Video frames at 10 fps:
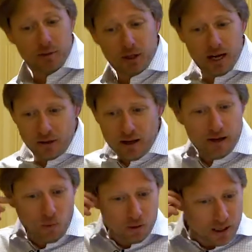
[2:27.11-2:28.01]
but you can't do that
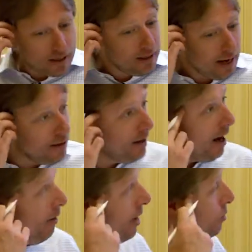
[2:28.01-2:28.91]
anymore. They got kicked out of the
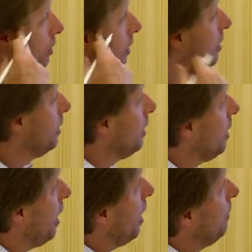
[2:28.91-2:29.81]
Dow last week.
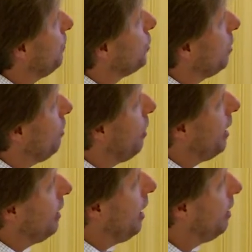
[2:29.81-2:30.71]
So
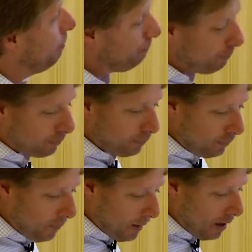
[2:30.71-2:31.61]
anyway,
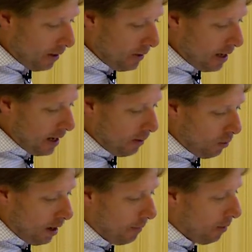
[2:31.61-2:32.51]

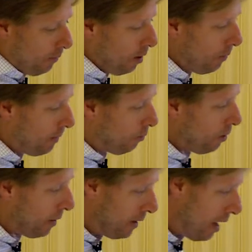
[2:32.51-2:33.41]

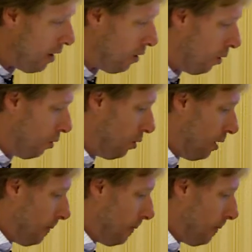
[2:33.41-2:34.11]
what we know